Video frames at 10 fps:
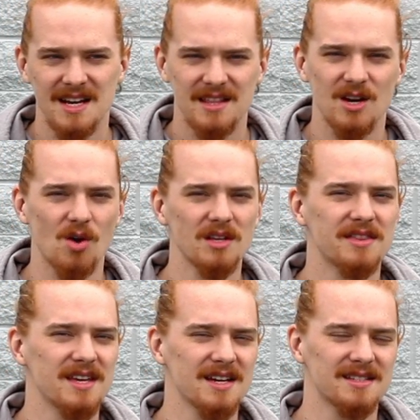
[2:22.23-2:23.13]
The only
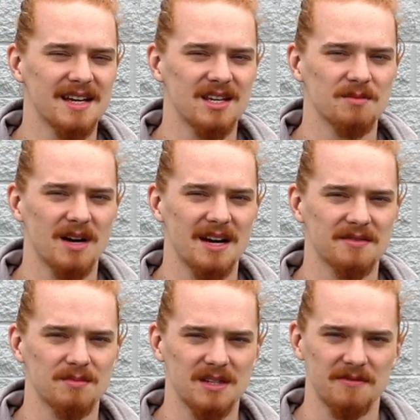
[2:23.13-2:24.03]
thing is that you might have
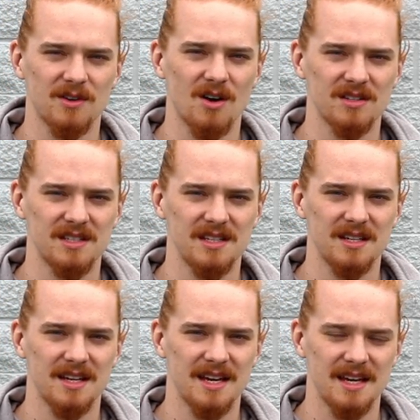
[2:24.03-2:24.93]
some
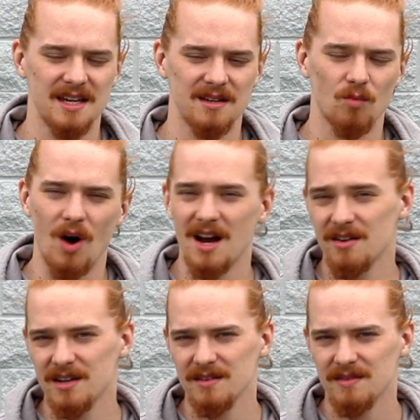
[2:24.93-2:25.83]
difficulty in
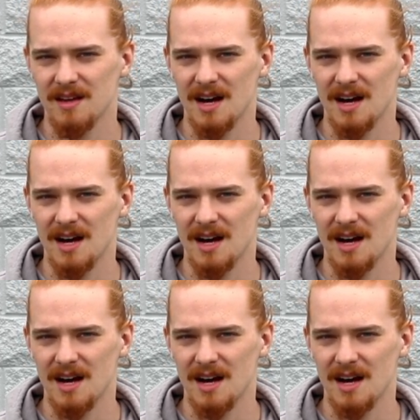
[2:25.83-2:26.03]
wiring.